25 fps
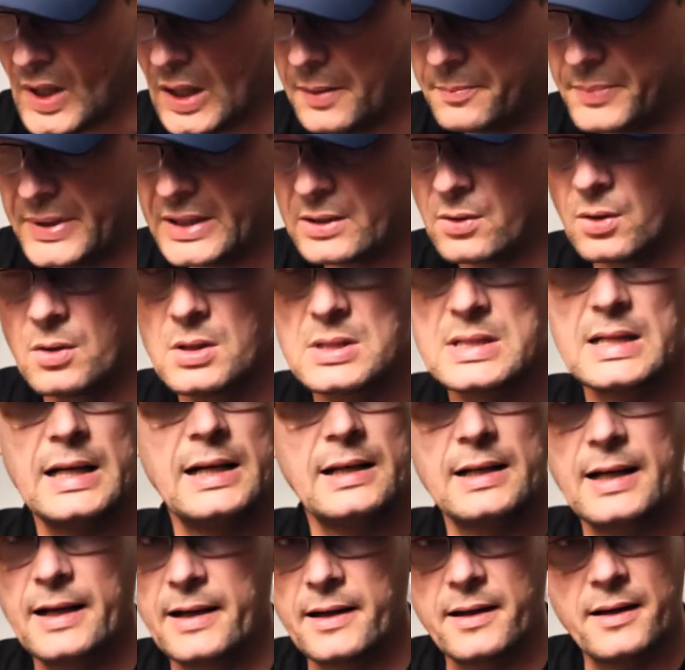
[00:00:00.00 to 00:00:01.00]
because I
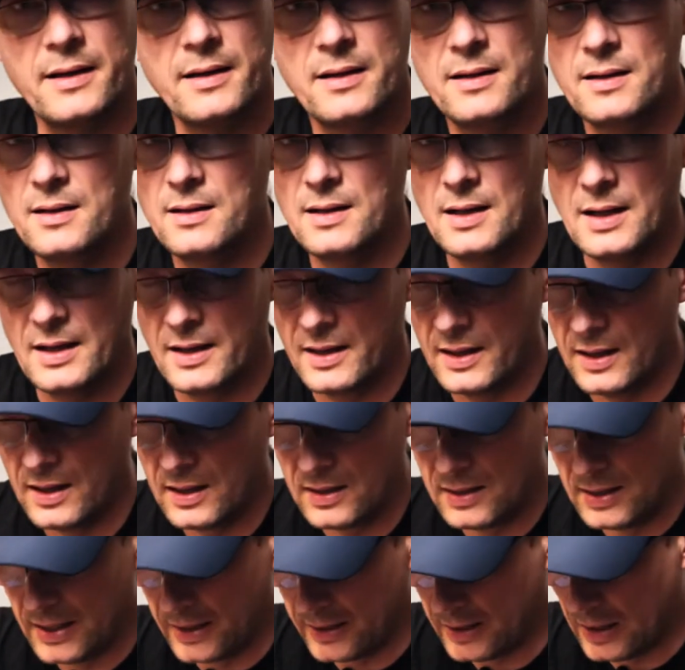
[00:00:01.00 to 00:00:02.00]
like
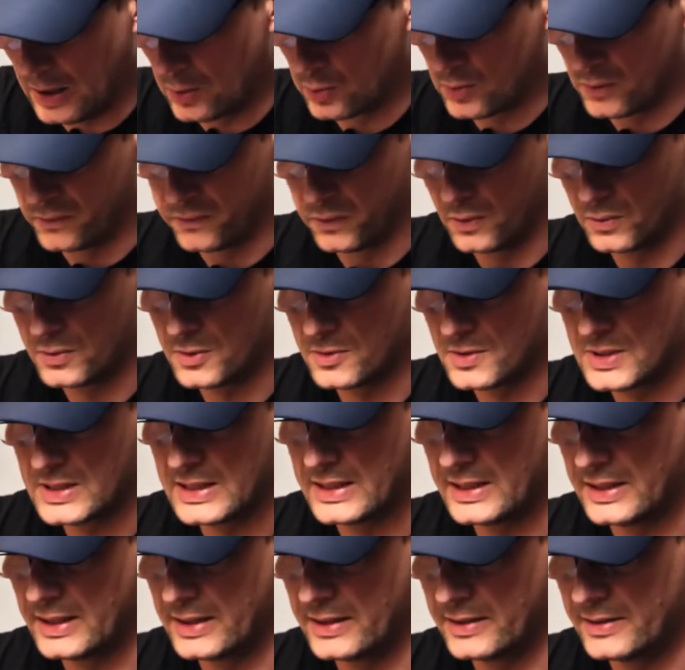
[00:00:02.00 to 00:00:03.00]

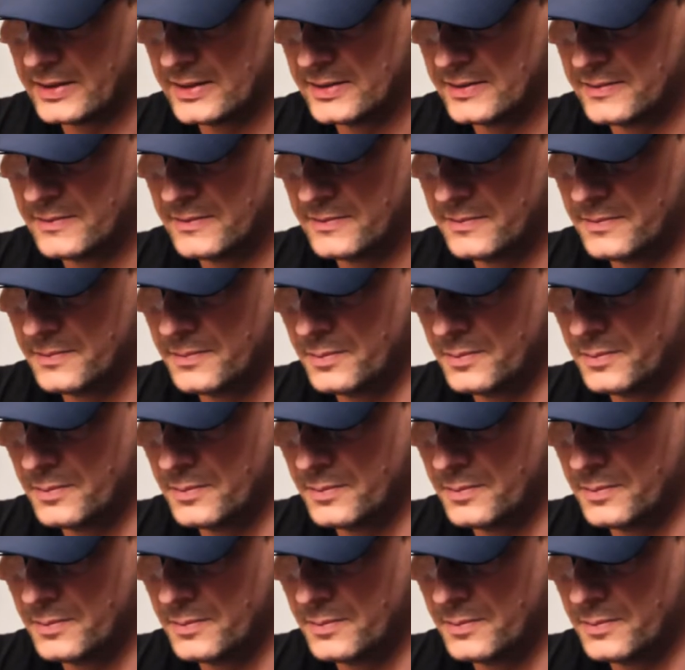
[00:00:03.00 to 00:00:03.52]
autofocusing.